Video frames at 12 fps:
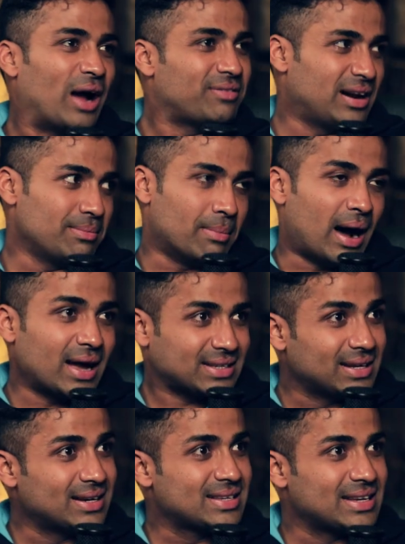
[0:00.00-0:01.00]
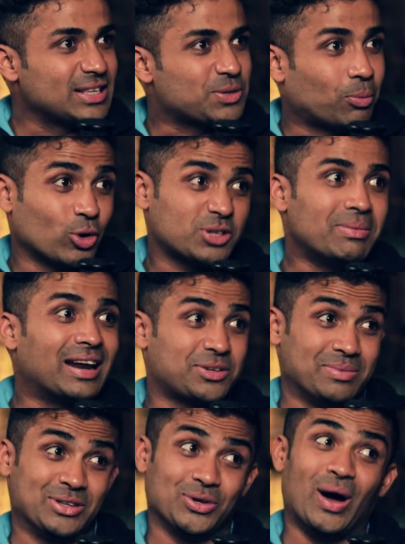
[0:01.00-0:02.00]
I've done masters in sports
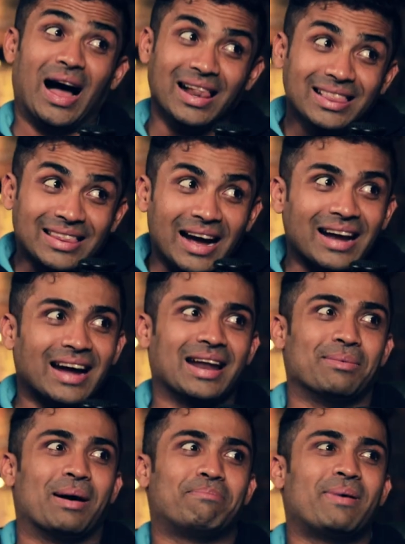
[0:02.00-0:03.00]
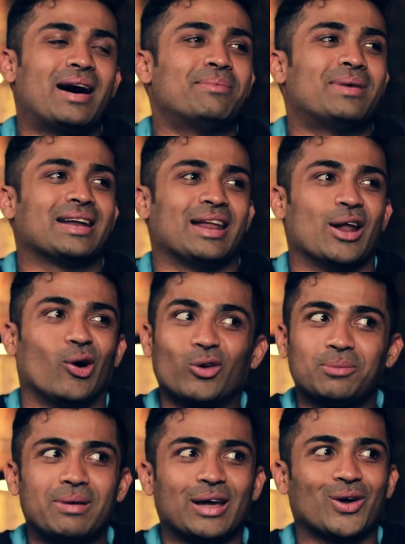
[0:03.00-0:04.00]
management. So al tanka nam appa amma nanna
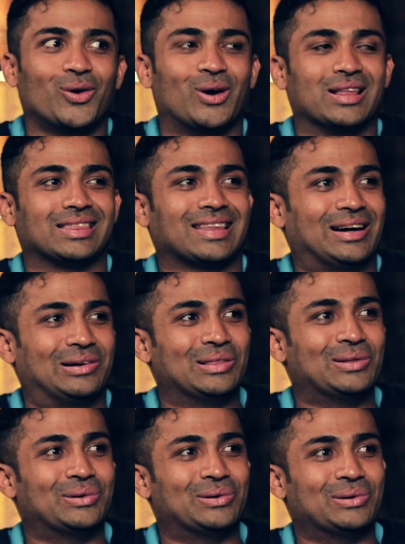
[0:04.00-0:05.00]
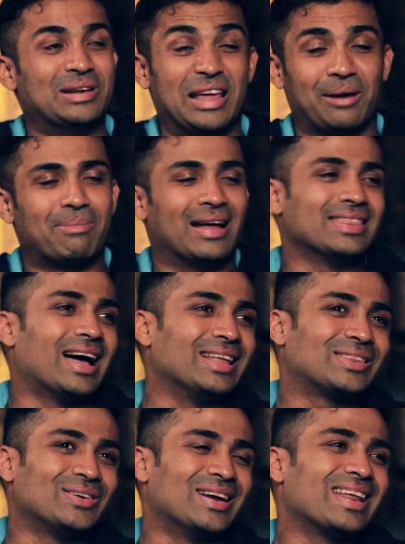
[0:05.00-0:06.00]
odbeku anta ondu nirbandha
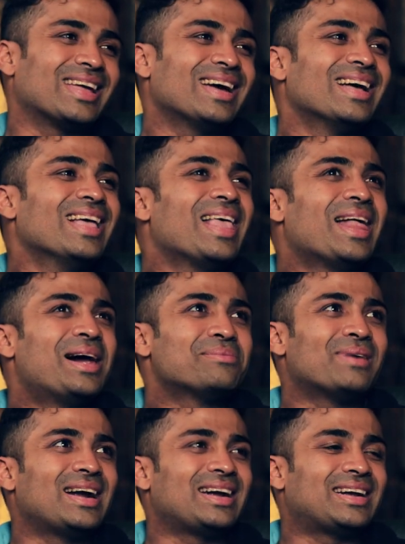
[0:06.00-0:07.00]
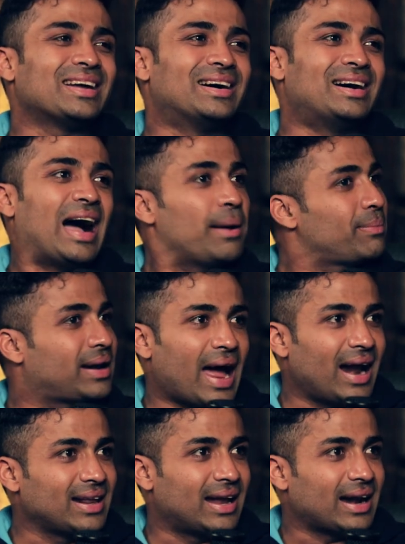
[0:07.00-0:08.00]
aittu nanage. But I'm
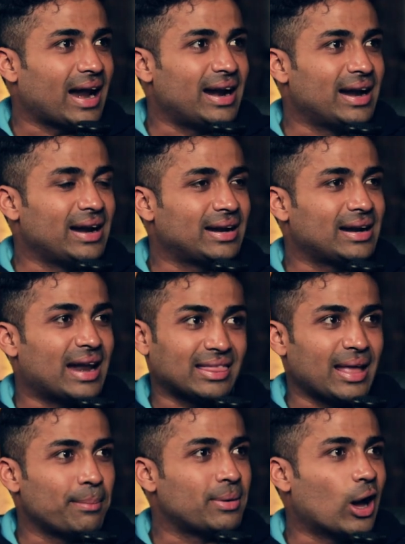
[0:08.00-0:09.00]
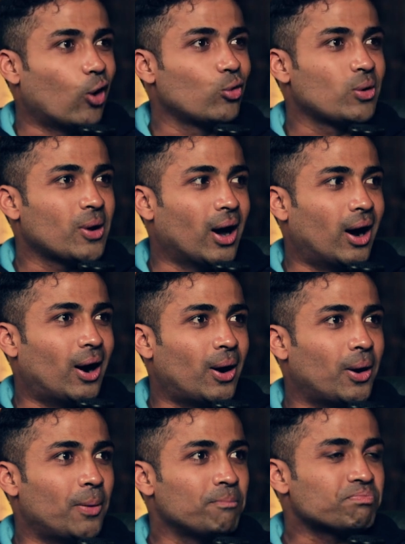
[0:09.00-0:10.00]
glad that I didn't let them
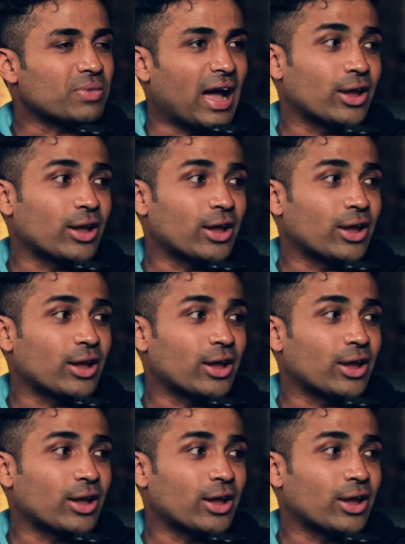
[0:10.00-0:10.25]
down.